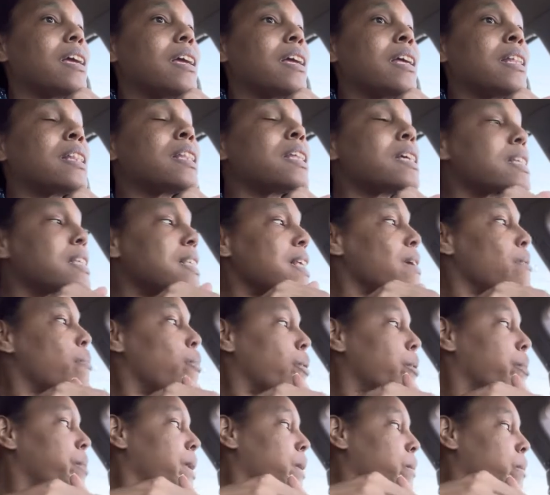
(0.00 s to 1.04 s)
It looks like
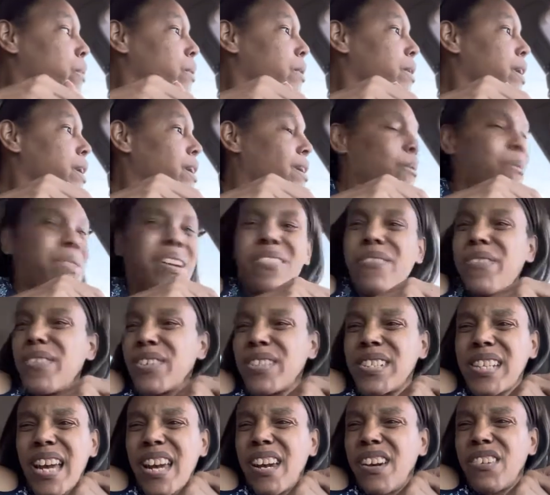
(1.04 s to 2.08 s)
more people are here. When I
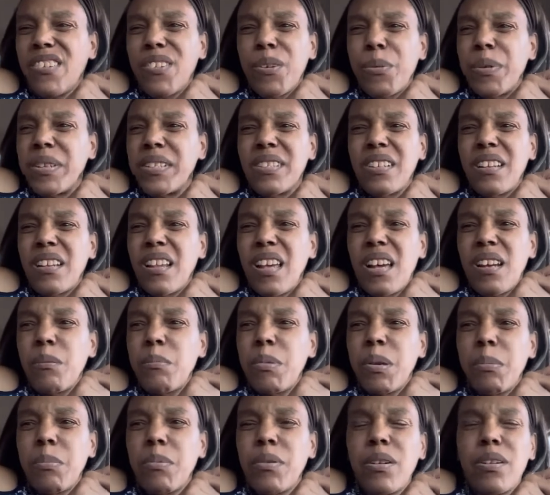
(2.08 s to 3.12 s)
first got here, there wasn't a lot of
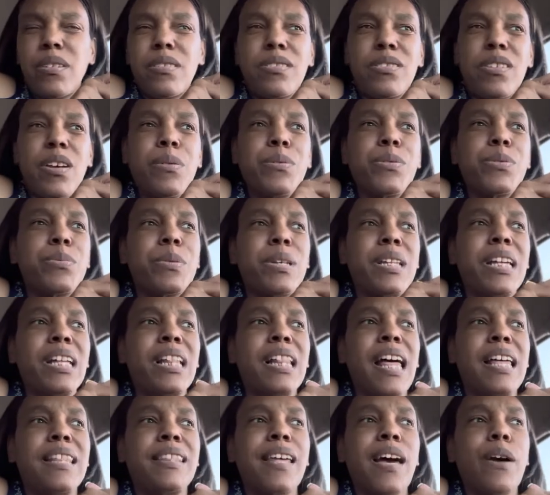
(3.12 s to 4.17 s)
people here, so I was really
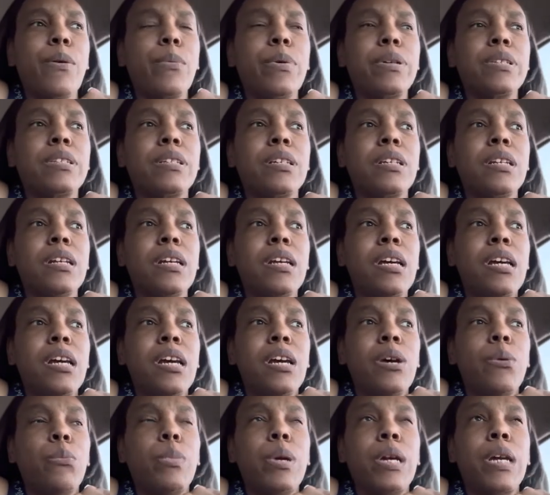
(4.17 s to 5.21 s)
glad that
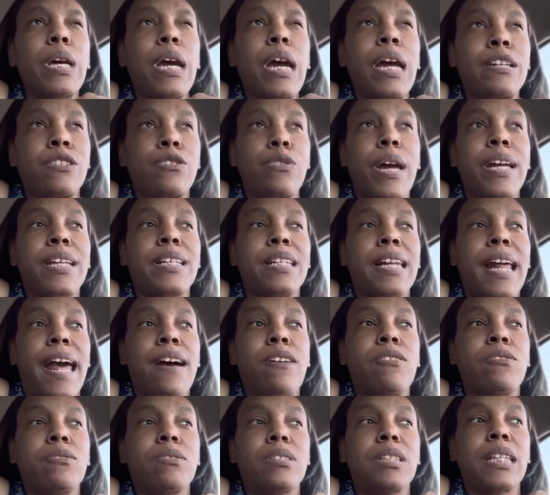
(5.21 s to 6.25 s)
we contracted
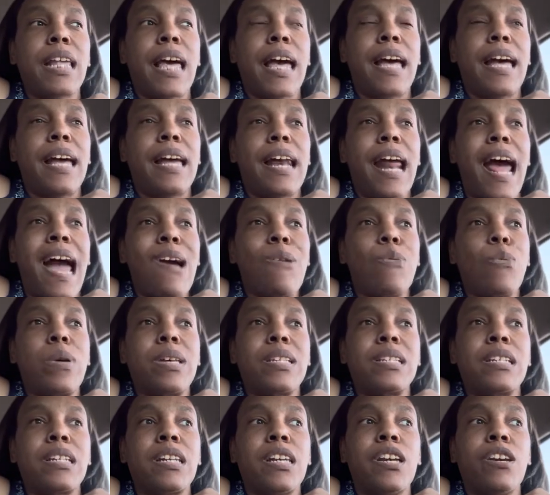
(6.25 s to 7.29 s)
out that I
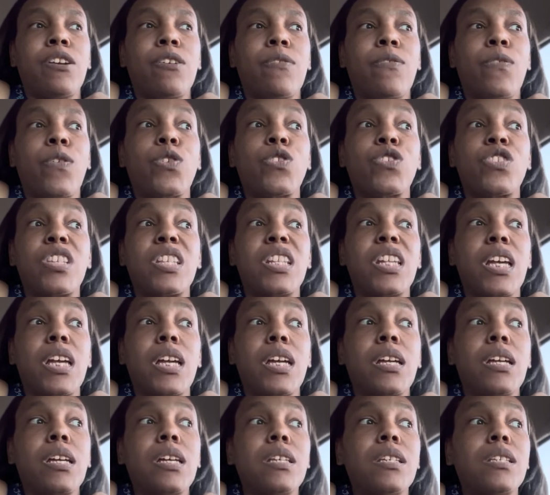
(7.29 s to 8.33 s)
wasn't here first
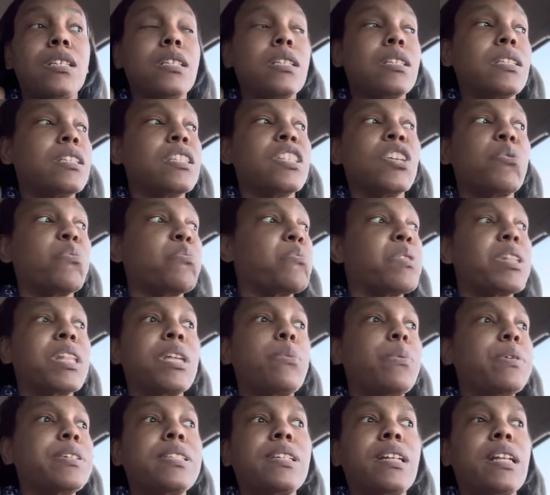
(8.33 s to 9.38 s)
thing, because there really
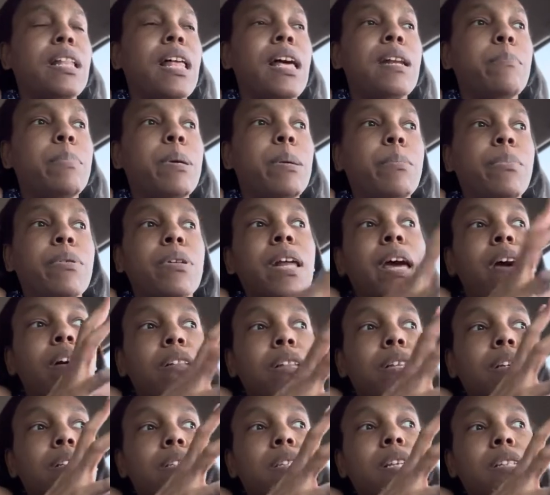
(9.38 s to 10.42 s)
wasn't a lot of people. Now
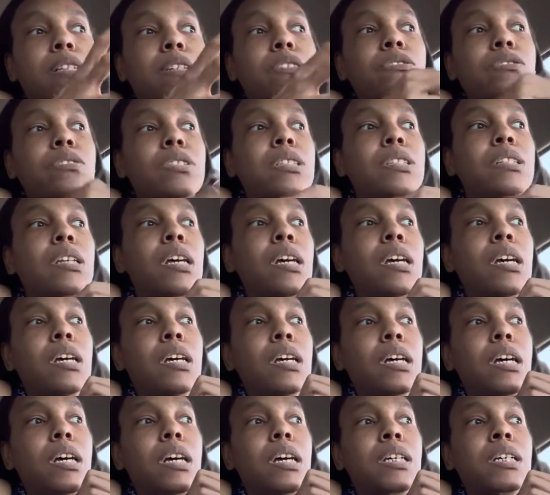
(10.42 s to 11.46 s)
it looks like there's
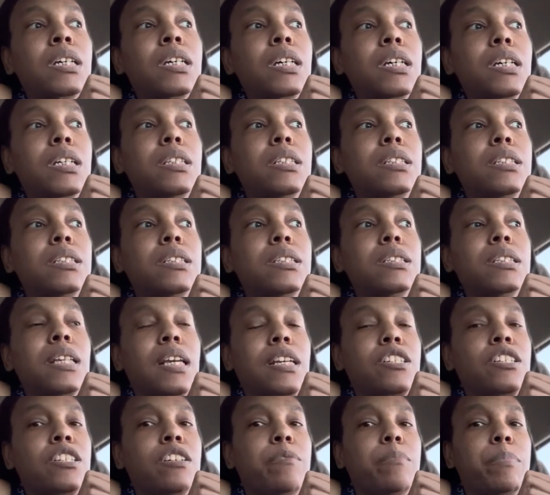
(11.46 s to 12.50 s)
a good
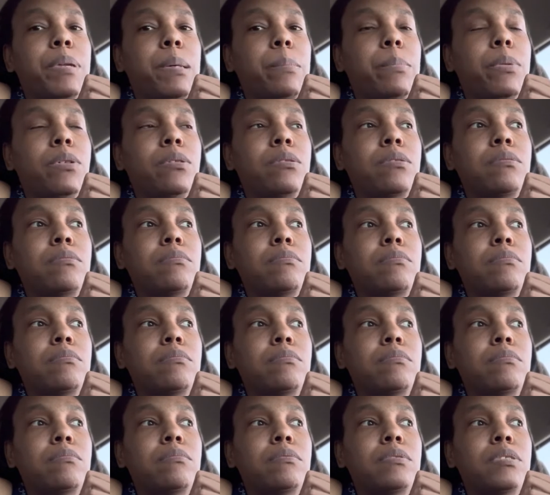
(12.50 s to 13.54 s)
section of people.
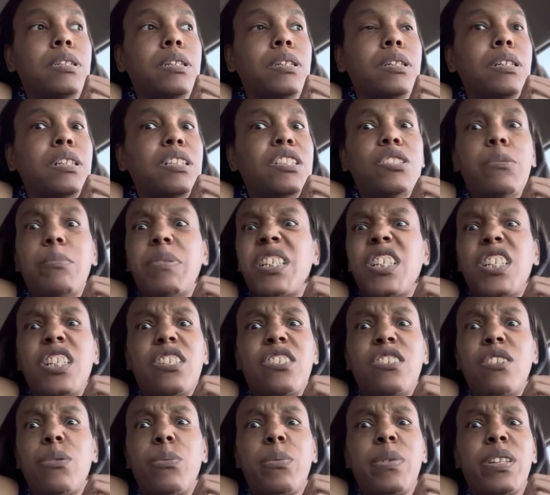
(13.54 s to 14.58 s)
So much
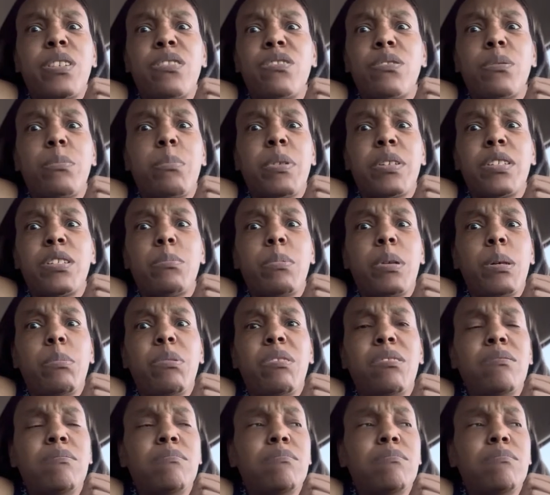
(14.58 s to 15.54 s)
easier when there's a bunch of people,